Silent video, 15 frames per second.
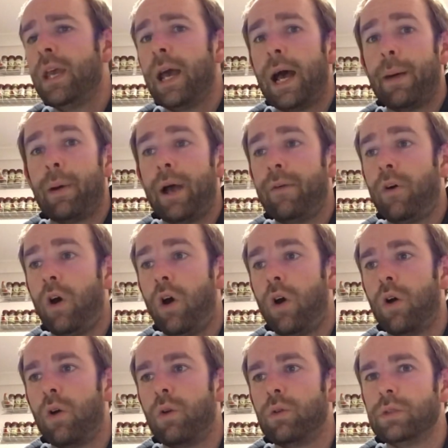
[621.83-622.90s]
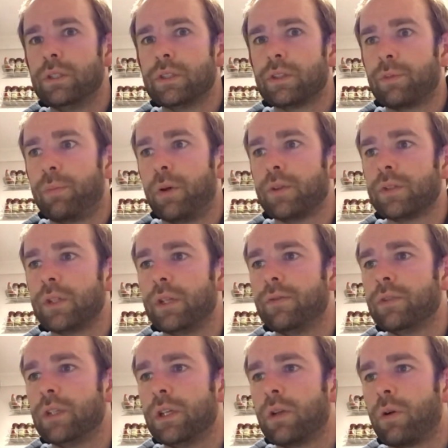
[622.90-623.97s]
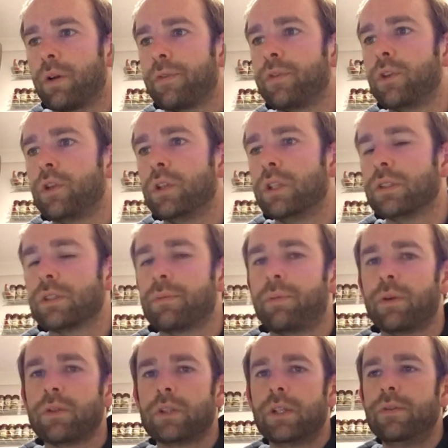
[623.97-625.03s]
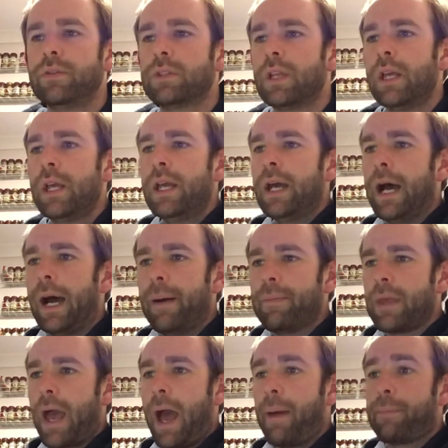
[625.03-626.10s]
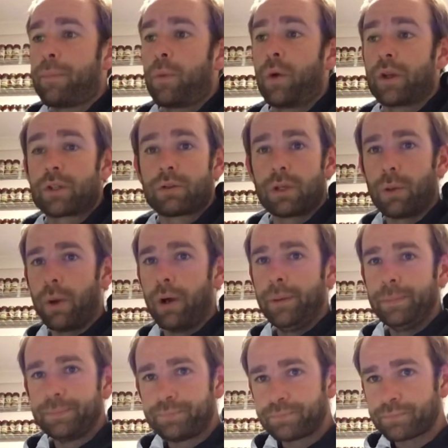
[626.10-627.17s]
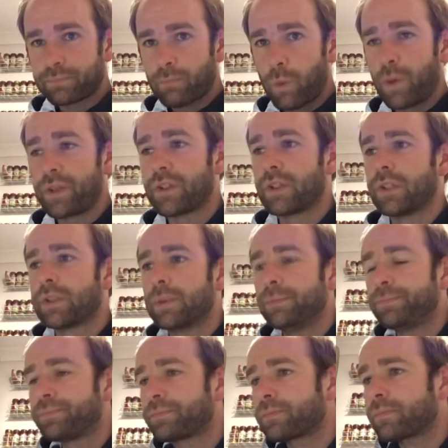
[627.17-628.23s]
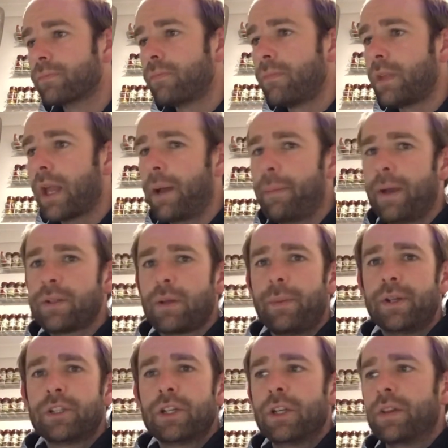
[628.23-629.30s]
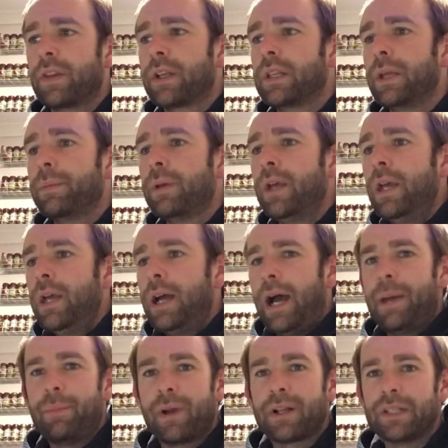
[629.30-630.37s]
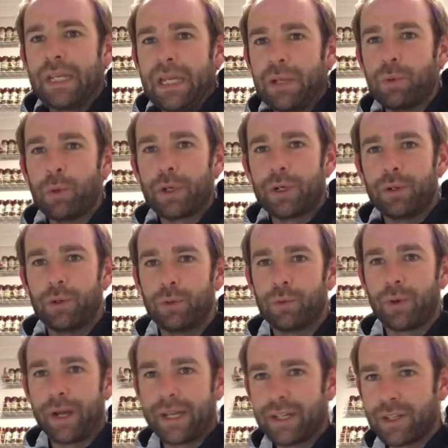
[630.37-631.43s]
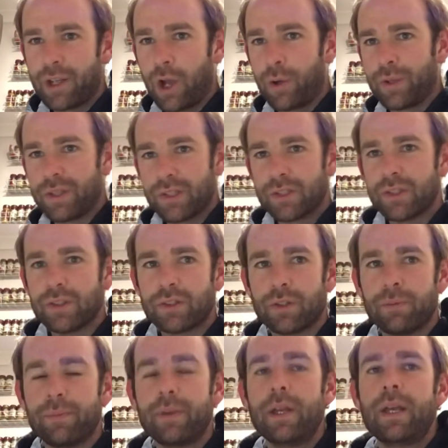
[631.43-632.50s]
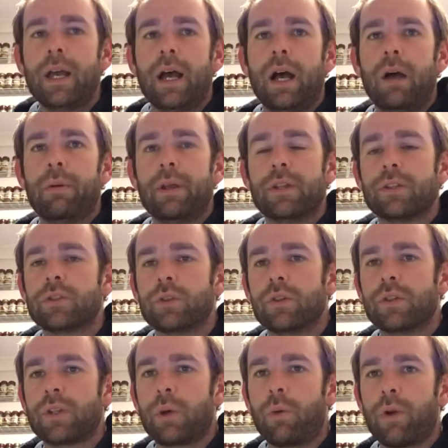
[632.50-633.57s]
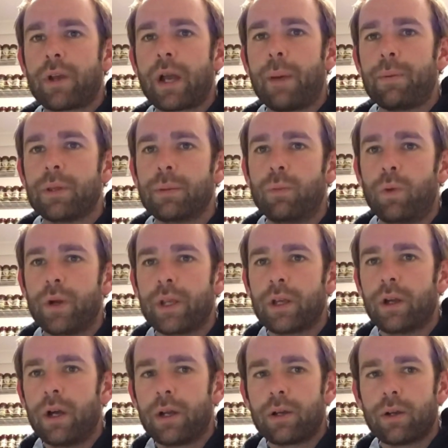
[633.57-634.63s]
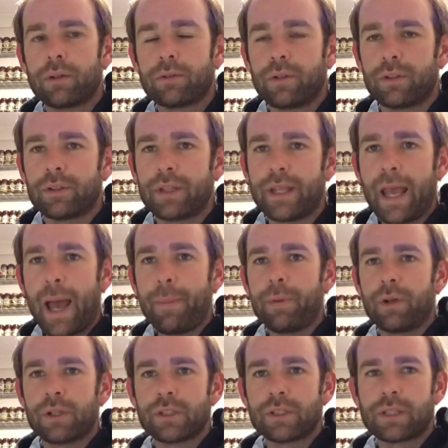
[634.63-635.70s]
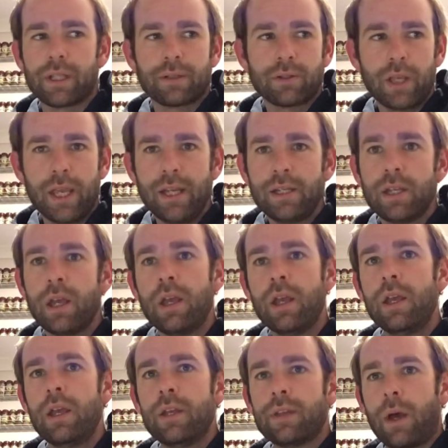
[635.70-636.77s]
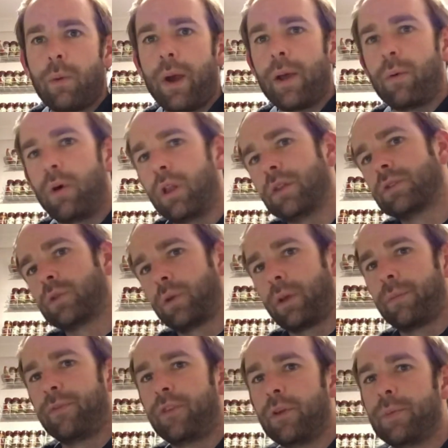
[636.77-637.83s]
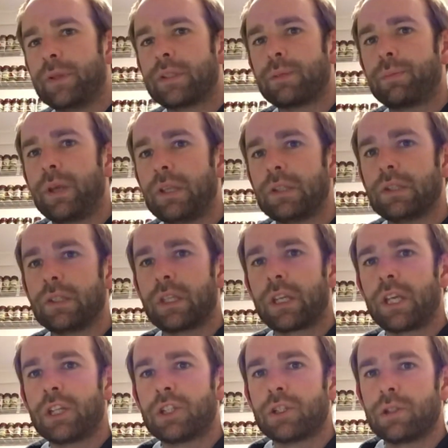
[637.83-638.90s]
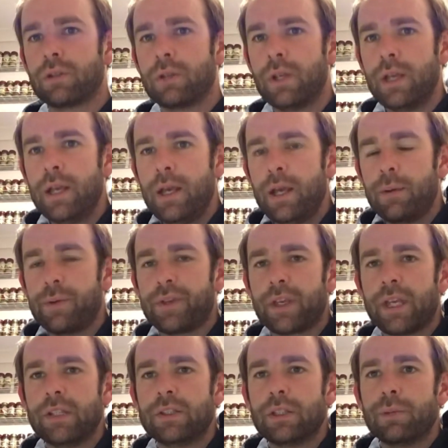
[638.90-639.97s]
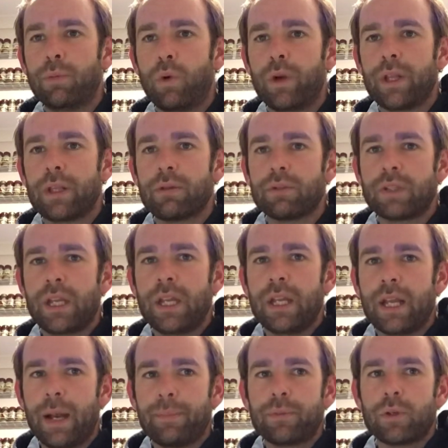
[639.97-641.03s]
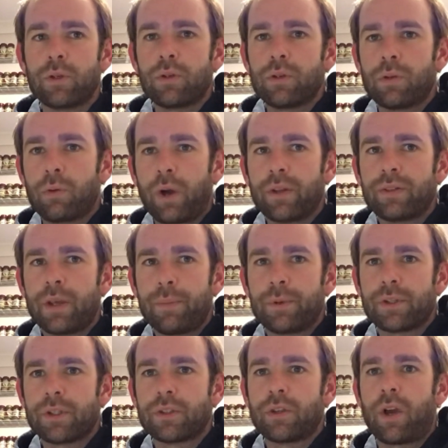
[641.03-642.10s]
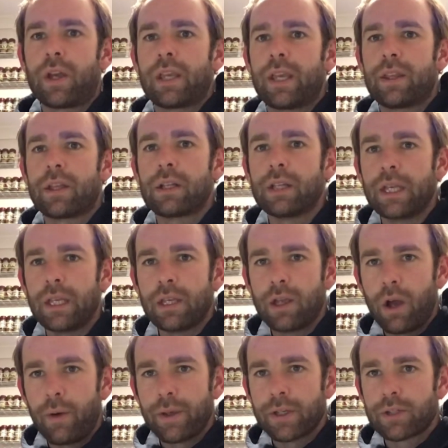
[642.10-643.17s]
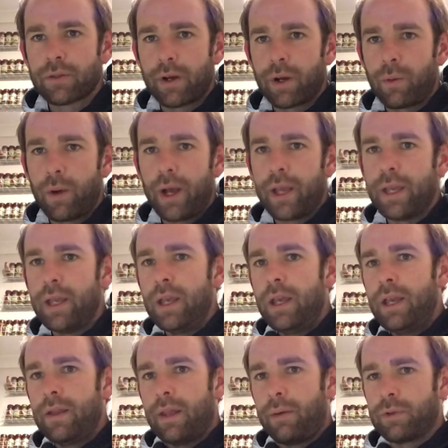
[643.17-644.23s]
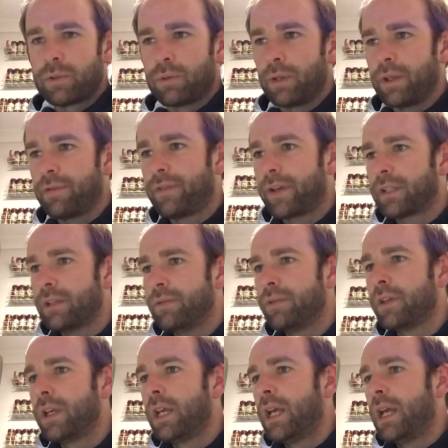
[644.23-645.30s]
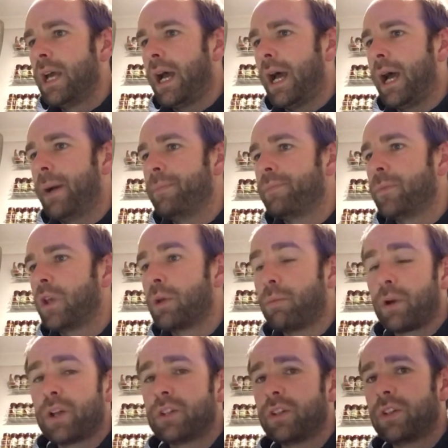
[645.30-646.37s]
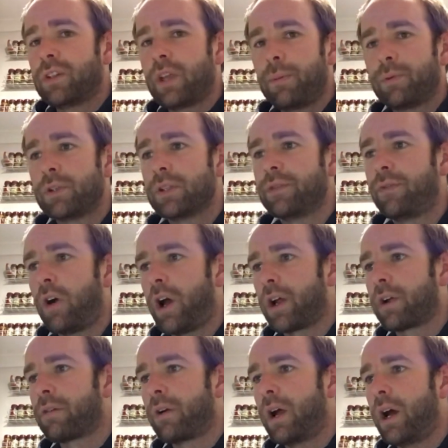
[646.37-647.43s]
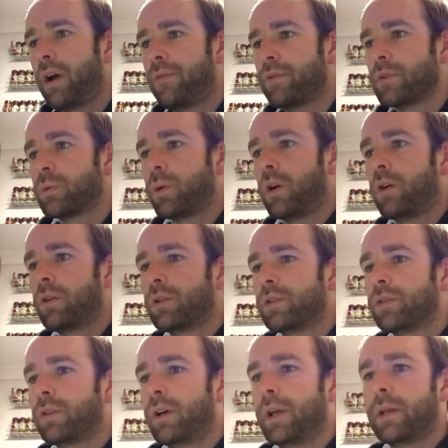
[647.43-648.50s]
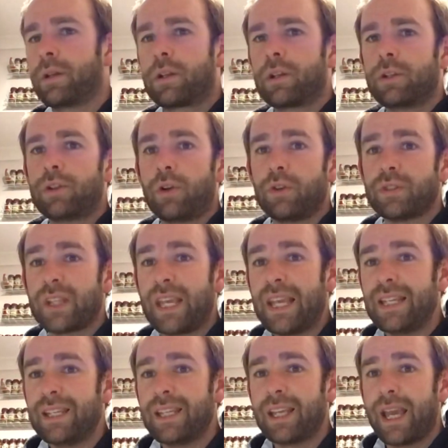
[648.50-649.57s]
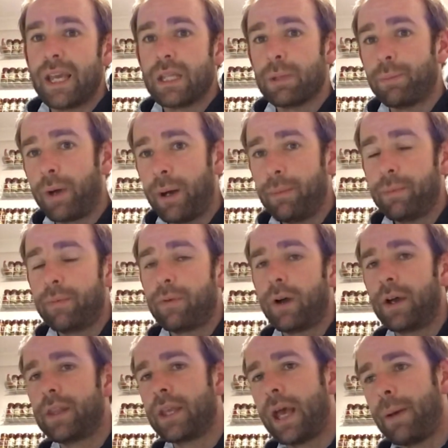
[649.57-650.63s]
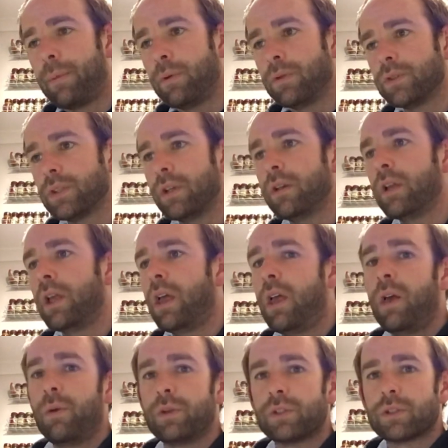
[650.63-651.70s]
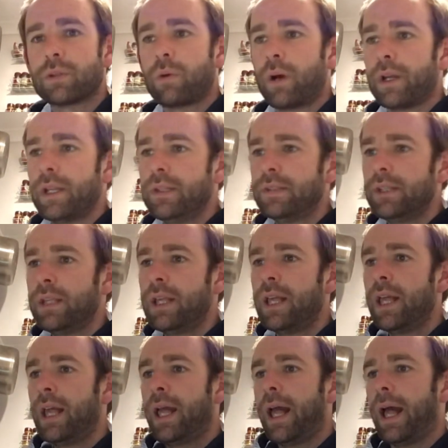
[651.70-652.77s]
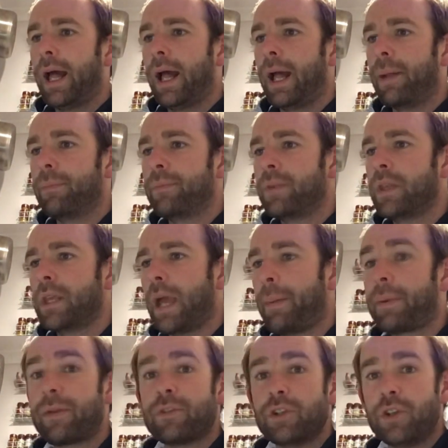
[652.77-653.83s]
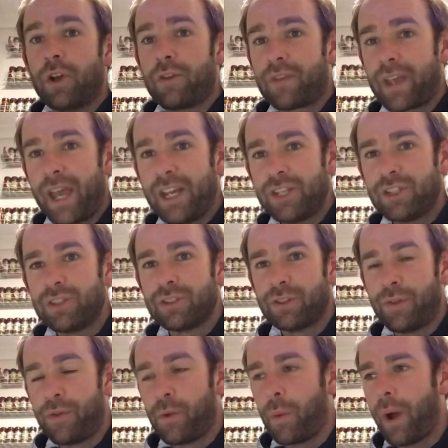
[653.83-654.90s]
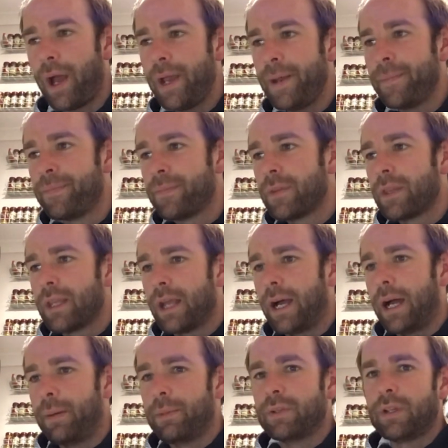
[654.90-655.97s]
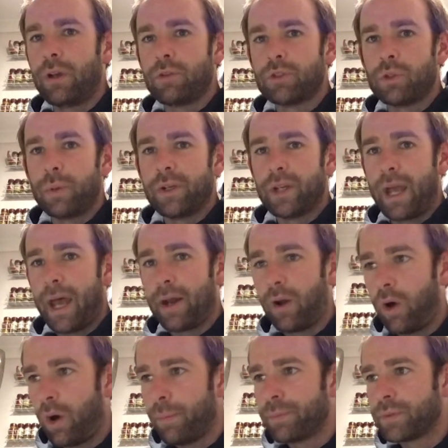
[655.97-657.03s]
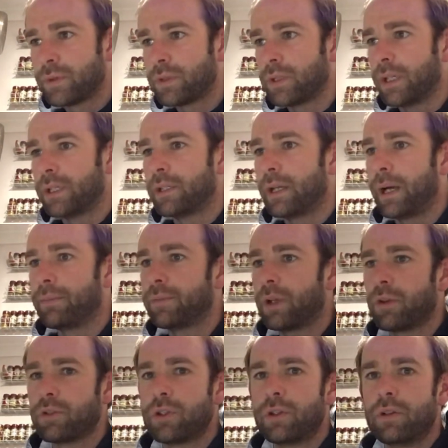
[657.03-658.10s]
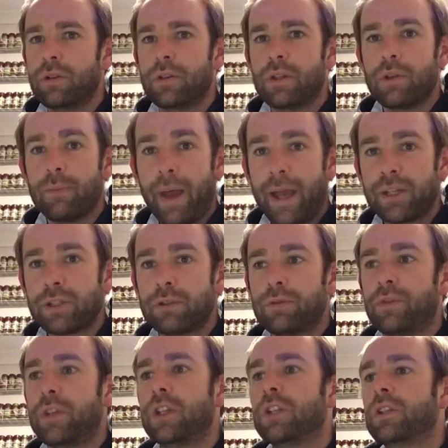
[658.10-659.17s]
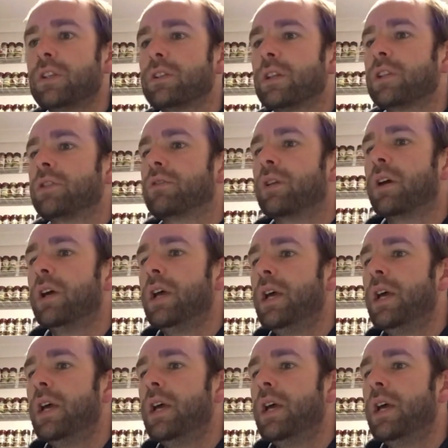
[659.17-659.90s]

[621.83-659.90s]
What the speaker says: I have a whole list of positives here, quite a few list of positives. The app works really well with the system. As I mentioned in the clip, I had my cleaning water all ready to go in the system, and as soon as I woke up in the morning, I got onto the app and I just clicked heat. That way, while I was doing a few bits and pieces in the kitchen with the kids in the morning, it was heating up to the right temperature so I can get the clean going straight away. That was really effective. You can monitor the temperatures via a graph as well, and it controls the heating and the pump via the app also, which is quite easy. The app gives you notifications along the way. It tells you when to add hops, it tells you that your mash is finished, etc.